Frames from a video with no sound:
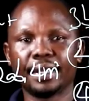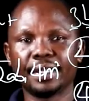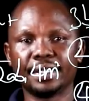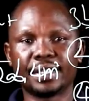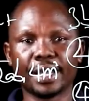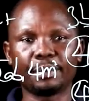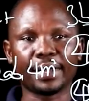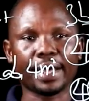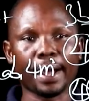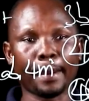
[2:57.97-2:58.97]
they
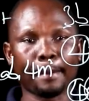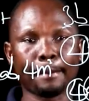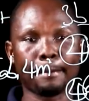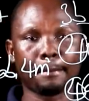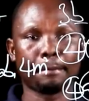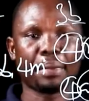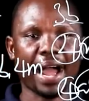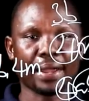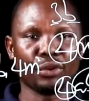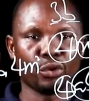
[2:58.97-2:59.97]
become
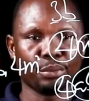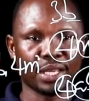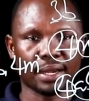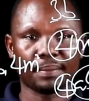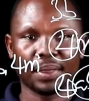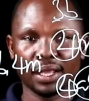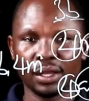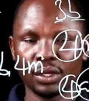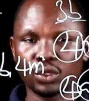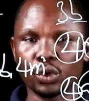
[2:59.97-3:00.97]
binomial.
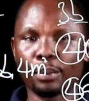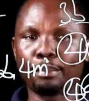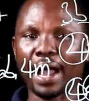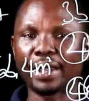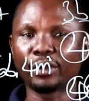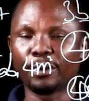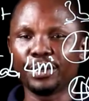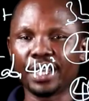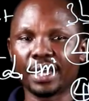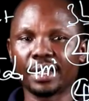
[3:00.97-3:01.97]
So
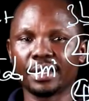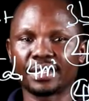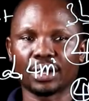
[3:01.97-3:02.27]
binomial is an